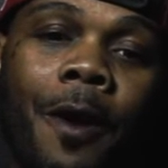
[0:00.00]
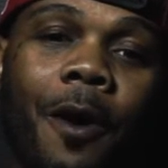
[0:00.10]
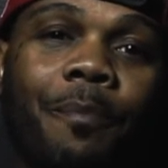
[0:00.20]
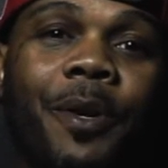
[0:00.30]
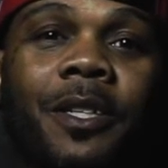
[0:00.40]

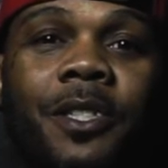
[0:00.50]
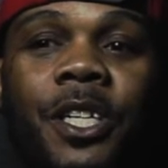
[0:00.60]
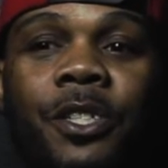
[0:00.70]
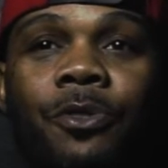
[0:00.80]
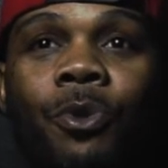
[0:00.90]
a
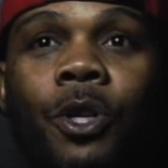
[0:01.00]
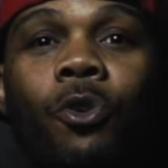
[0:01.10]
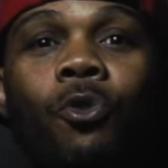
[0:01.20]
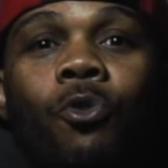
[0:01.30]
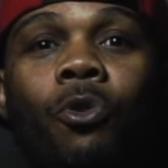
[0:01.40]
penitentiary with a
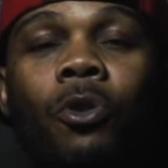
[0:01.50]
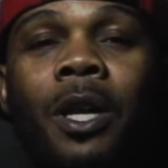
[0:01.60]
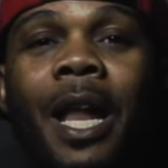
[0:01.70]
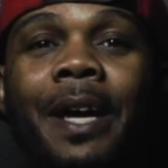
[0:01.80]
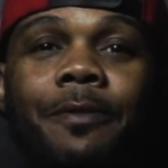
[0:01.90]
whole
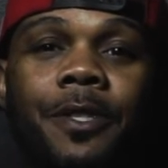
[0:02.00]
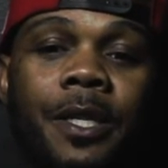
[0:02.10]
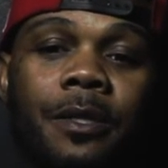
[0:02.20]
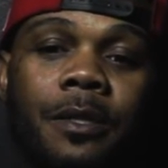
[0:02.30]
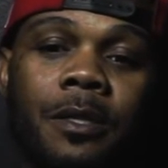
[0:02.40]
life
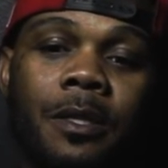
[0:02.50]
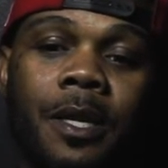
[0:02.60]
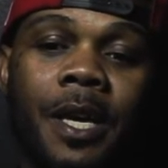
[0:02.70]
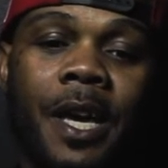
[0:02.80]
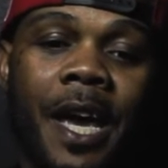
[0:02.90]
sentence
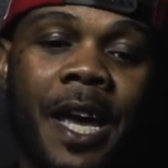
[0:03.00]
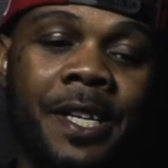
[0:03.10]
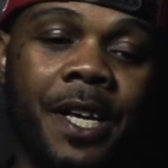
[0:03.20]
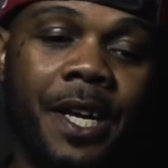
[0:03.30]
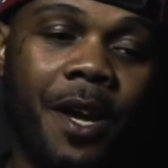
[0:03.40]

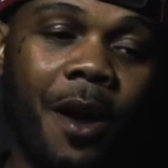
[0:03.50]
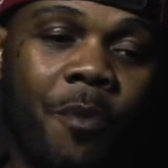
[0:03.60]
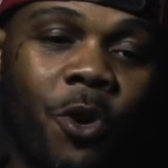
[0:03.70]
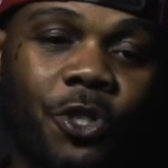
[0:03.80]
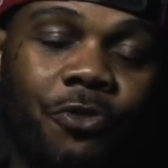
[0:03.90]
and then come
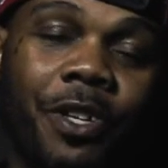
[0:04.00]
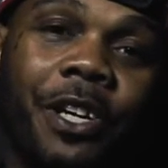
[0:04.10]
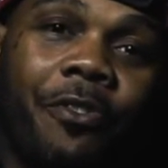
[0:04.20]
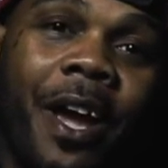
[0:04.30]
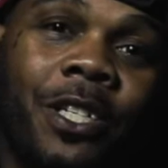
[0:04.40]
on the street
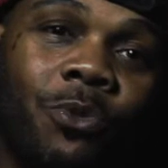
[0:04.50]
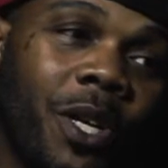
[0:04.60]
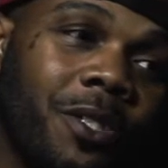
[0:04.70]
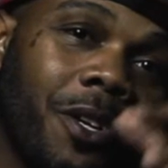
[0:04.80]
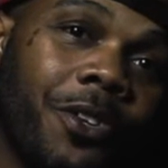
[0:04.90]
and
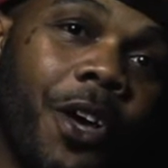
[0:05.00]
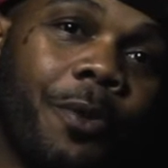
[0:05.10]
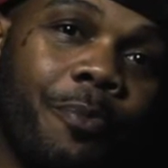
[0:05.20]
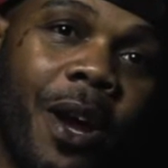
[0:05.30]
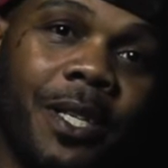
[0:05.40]
graduate to another
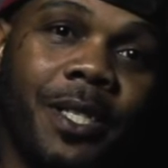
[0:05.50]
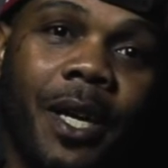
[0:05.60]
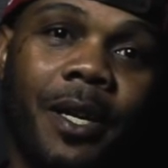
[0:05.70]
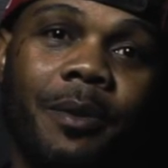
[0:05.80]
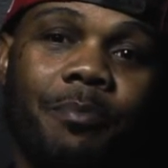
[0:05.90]

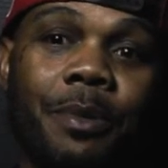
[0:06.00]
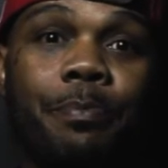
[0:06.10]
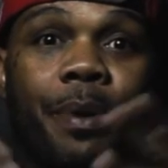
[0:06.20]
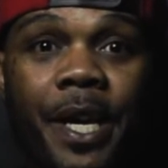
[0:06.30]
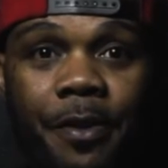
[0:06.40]
project. Me
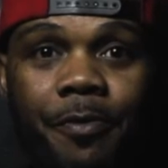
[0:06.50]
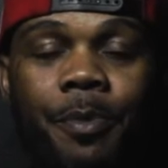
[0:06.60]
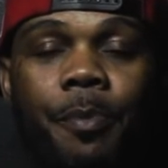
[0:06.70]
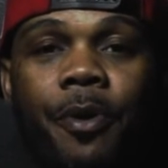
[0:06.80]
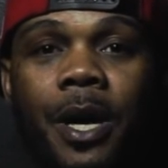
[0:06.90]
being from
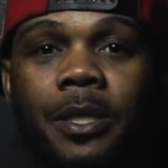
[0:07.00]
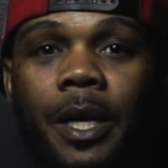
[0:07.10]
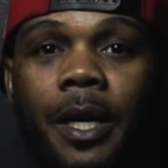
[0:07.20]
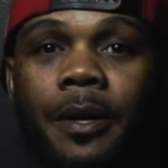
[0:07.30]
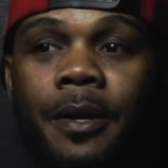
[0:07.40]
the
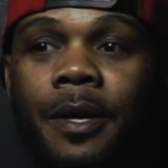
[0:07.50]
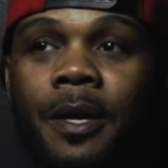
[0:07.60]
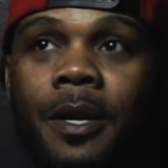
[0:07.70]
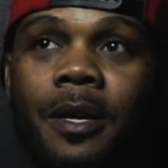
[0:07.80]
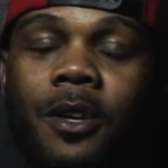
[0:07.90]
project,
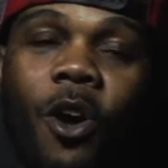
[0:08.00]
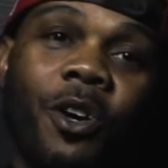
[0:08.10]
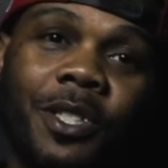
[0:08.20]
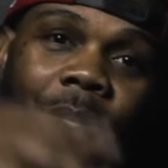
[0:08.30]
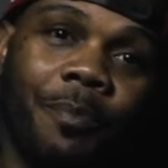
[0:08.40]

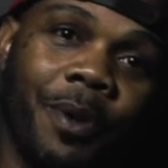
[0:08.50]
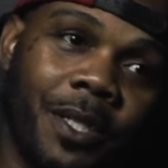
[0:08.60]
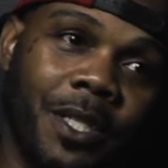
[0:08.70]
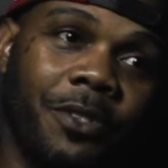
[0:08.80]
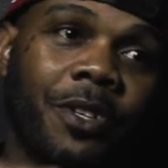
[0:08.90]
going to the
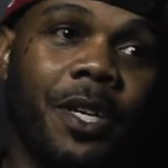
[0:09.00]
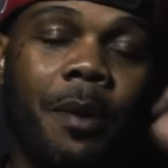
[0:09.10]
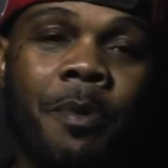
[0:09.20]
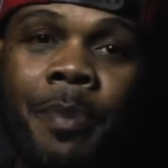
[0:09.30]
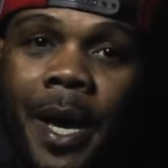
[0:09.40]
penitentiary and
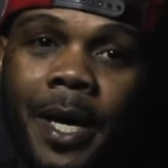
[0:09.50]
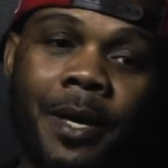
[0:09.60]
coming back